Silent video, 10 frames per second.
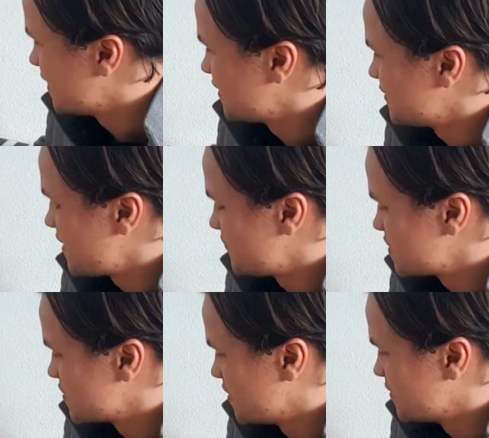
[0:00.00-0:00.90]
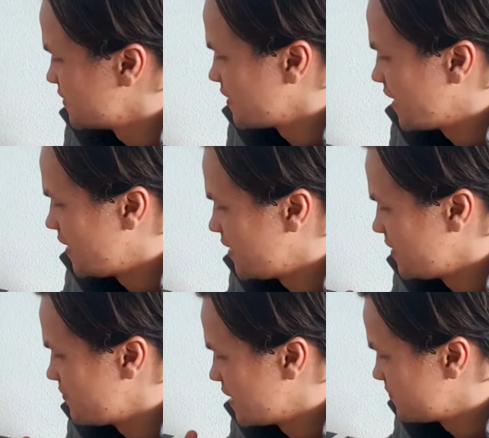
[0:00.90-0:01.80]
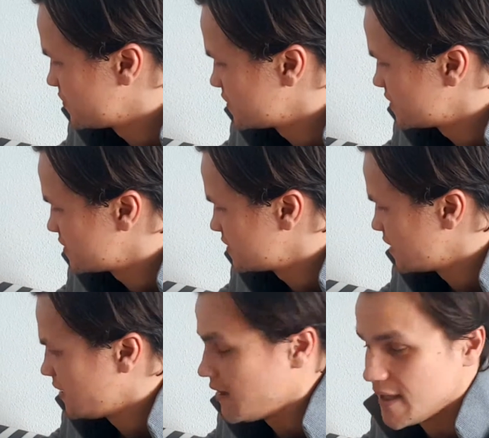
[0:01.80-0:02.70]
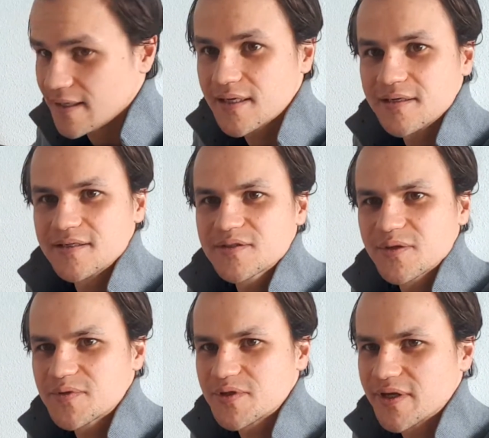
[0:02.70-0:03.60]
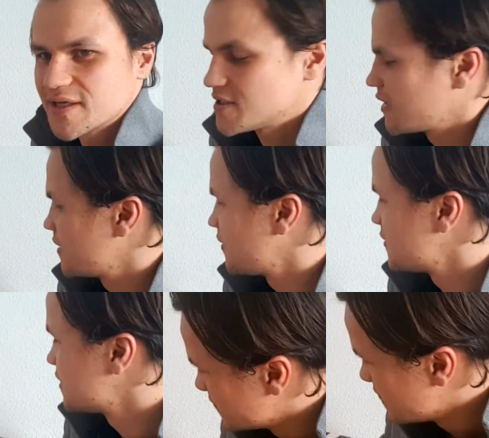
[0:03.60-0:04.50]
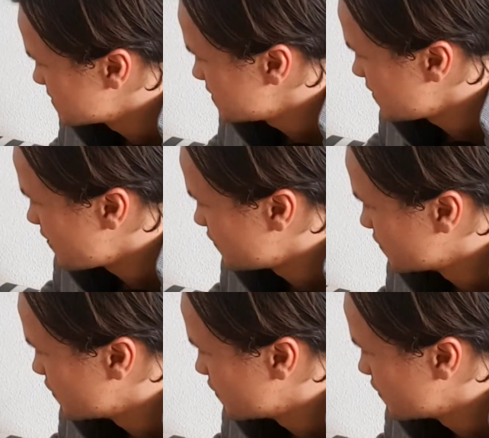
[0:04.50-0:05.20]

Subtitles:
that on Amazon. I might put the link in the description, you can check it out. Let's see how it